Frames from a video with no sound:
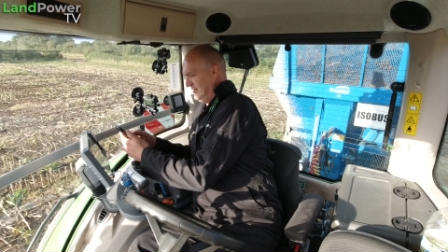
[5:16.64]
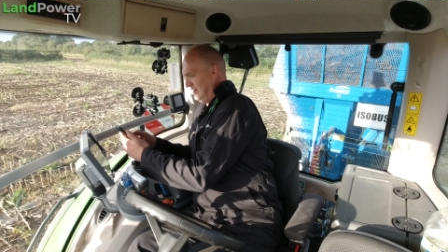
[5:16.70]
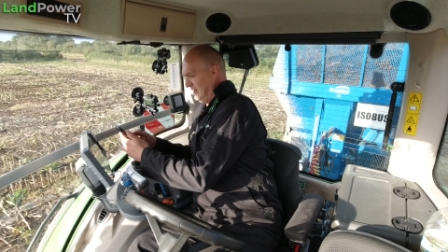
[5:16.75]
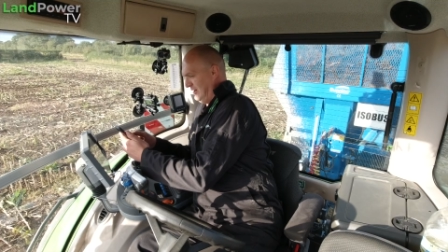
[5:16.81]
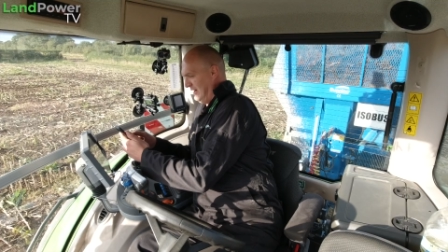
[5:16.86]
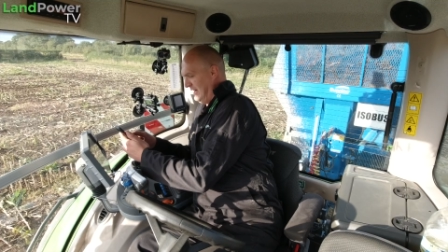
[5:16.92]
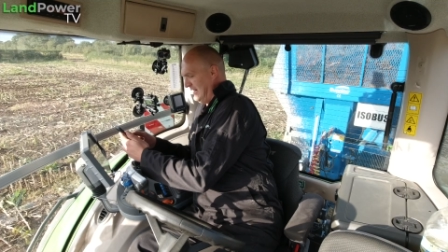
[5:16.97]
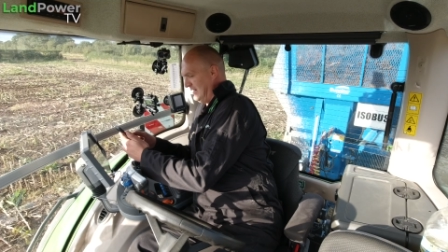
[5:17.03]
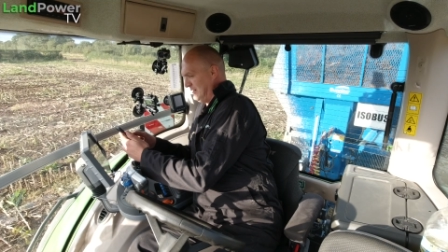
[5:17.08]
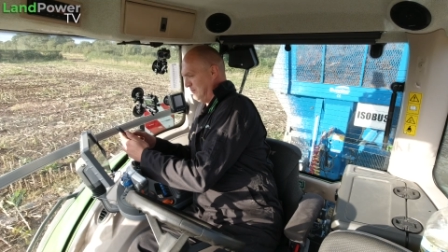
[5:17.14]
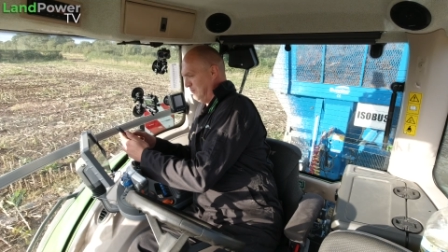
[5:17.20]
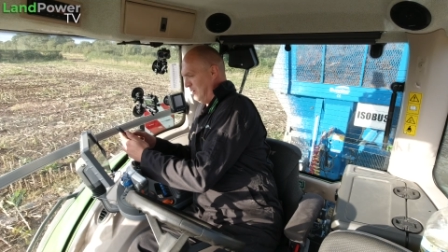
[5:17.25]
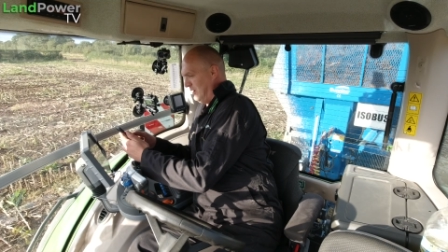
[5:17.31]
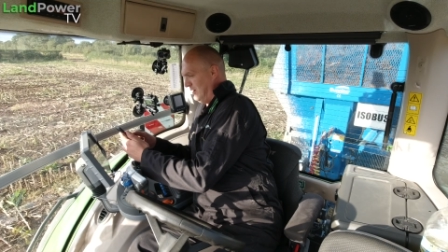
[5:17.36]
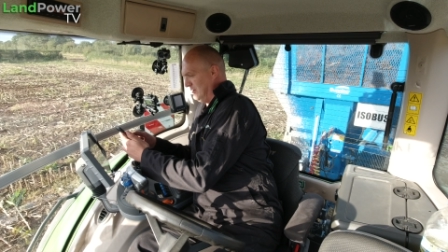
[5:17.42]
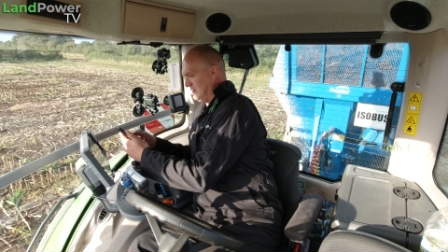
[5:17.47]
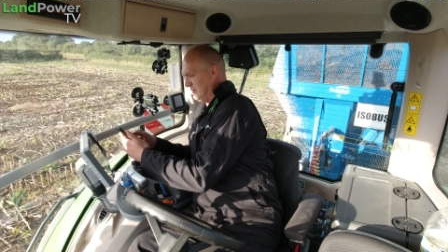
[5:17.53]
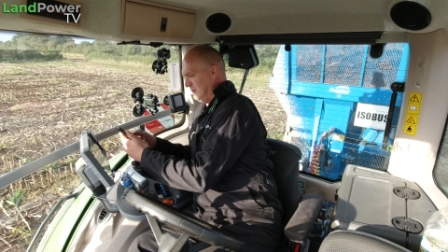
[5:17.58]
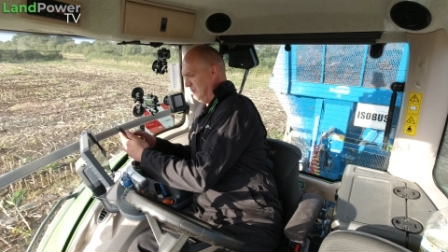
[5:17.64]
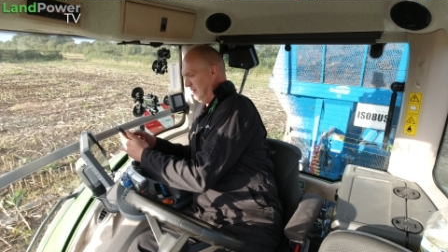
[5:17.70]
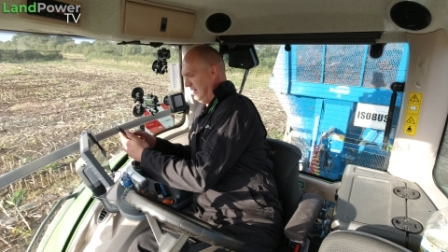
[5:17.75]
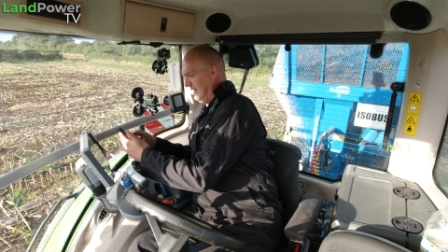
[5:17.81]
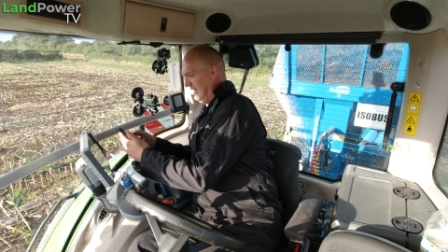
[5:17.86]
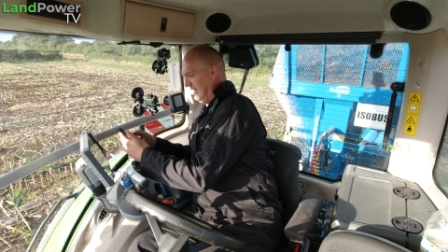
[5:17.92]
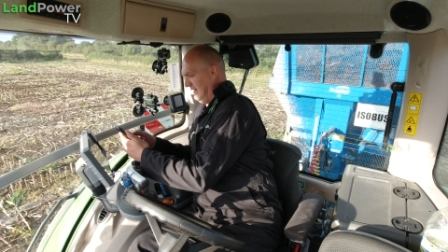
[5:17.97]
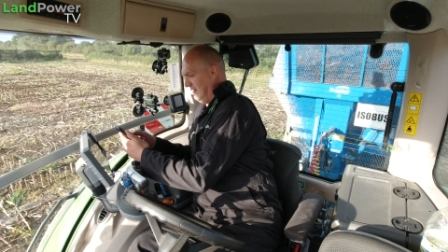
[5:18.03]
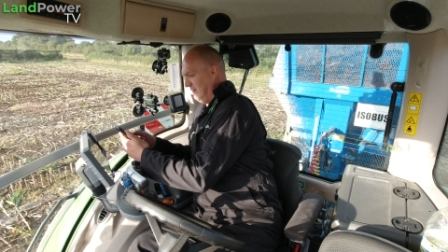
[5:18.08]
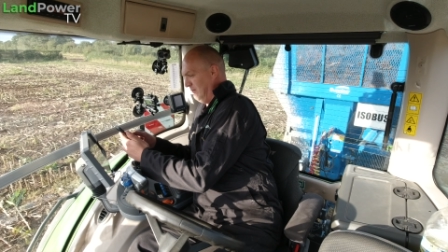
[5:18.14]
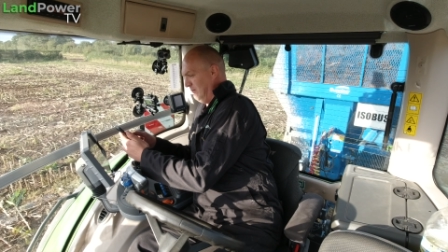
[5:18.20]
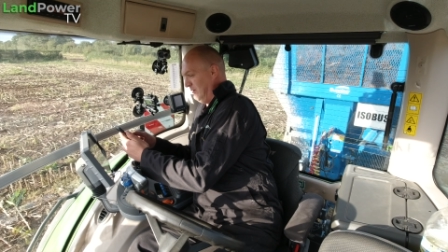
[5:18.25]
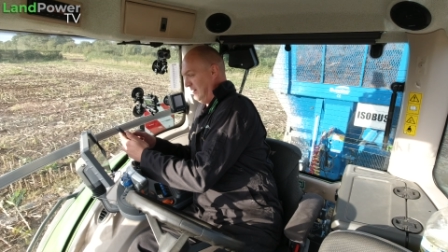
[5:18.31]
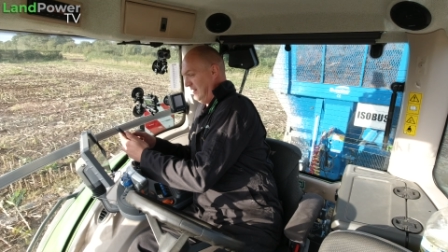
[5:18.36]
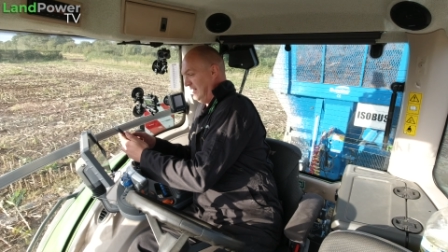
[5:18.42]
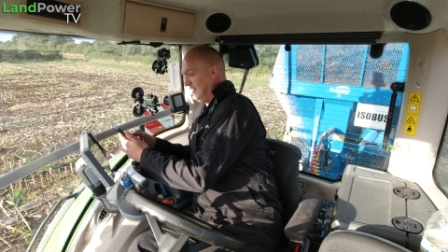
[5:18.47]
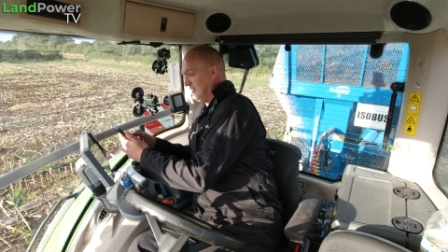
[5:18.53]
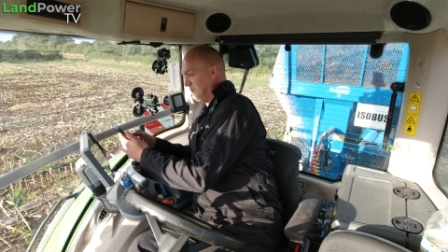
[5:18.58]
So that's what we,
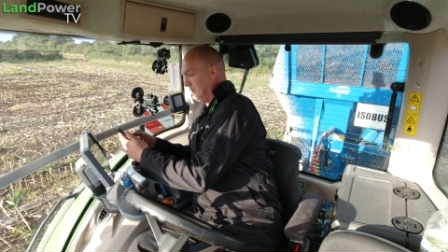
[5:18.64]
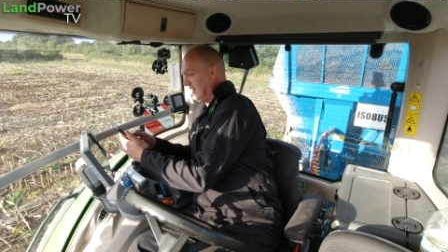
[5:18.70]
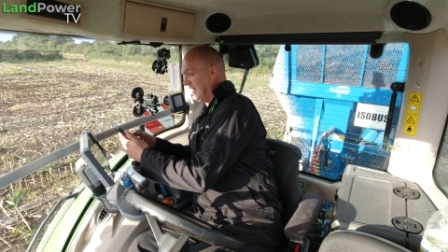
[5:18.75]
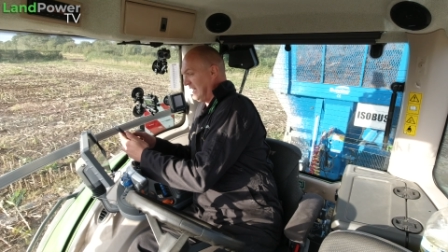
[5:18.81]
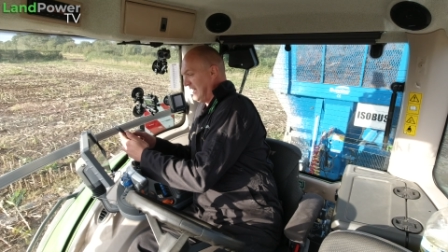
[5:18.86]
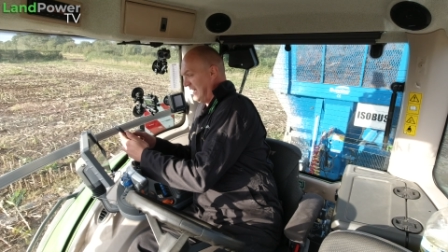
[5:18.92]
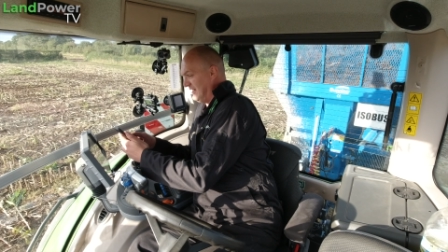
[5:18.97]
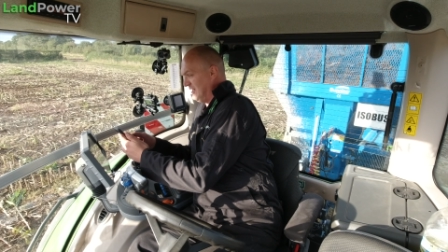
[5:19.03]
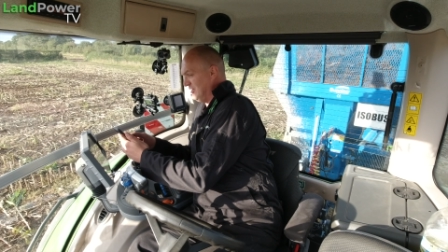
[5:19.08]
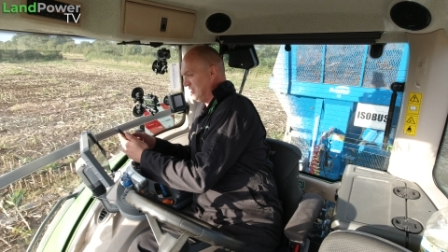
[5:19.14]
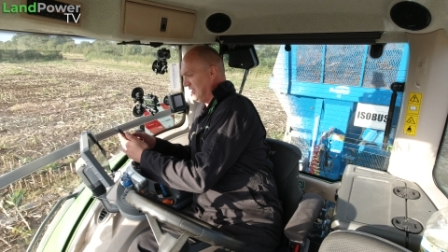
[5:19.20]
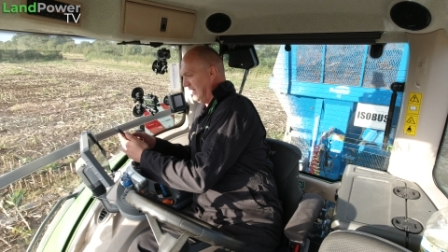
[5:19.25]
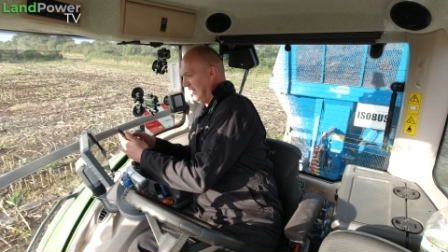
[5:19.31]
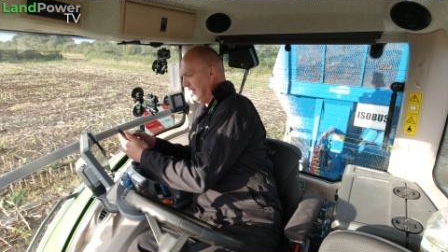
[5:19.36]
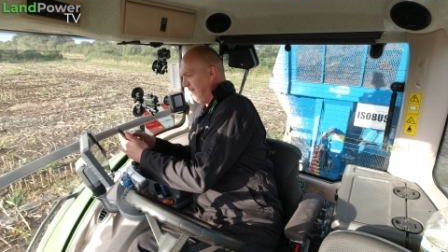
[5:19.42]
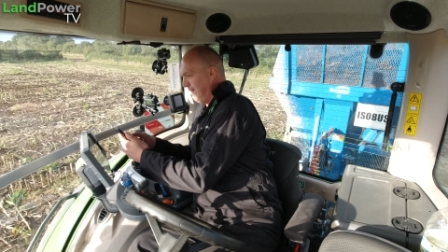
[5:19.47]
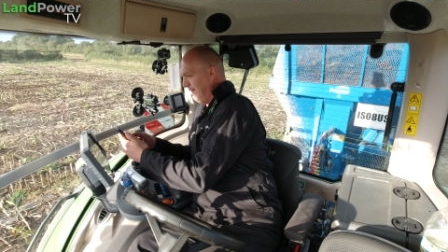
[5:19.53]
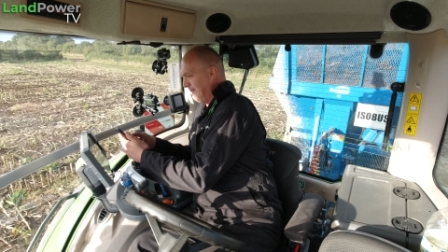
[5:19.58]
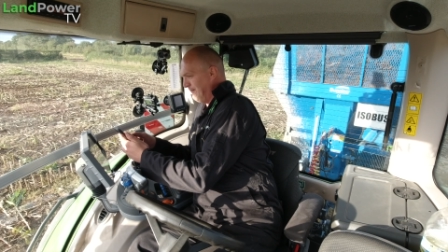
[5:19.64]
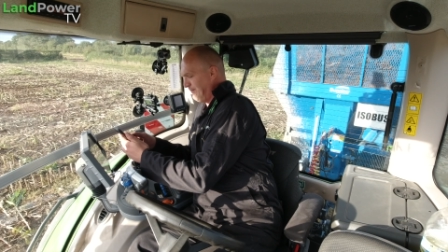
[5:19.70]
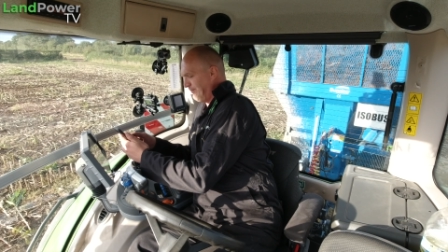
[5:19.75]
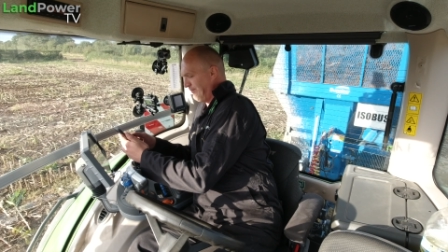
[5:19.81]
well that's what it can achieve.